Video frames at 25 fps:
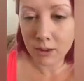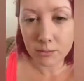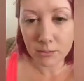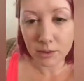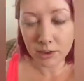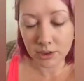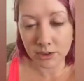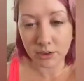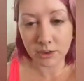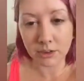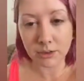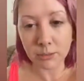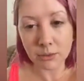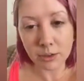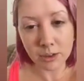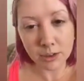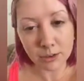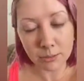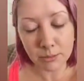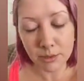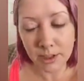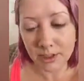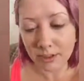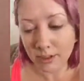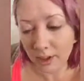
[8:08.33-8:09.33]
My daughter
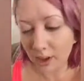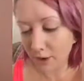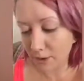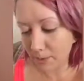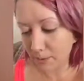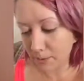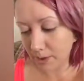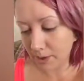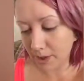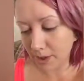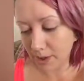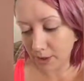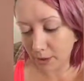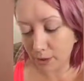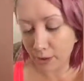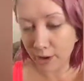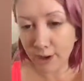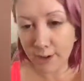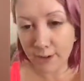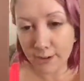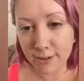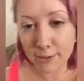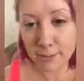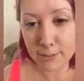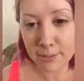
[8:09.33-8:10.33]
wants me to open her
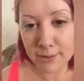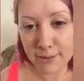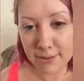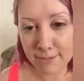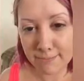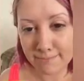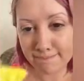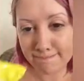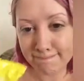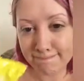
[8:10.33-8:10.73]
crisps.